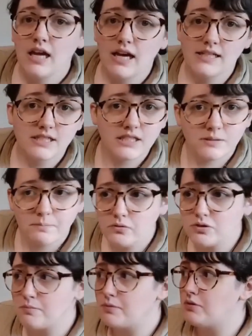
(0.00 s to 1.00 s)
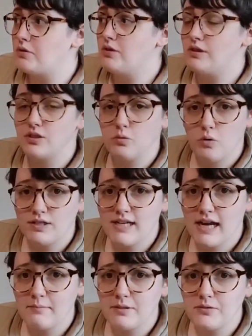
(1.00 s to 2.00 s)
It's disposable. It's a
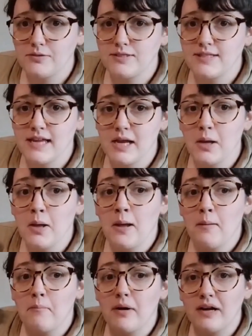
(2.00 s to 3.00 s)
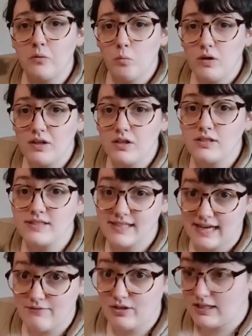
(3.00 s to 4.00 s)
one-time use thing, but it will
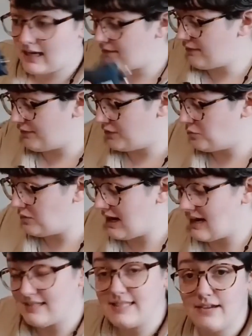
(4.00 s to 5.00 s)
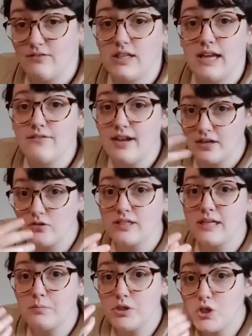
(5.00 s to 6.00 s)
save a life if you've got to save a life, and it'll
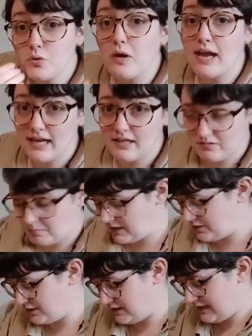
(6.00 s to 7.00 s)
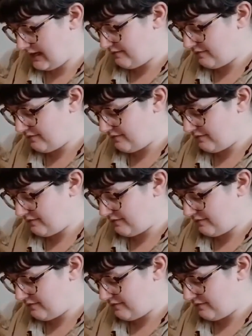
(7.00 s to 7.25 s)
keep you and the patient safe.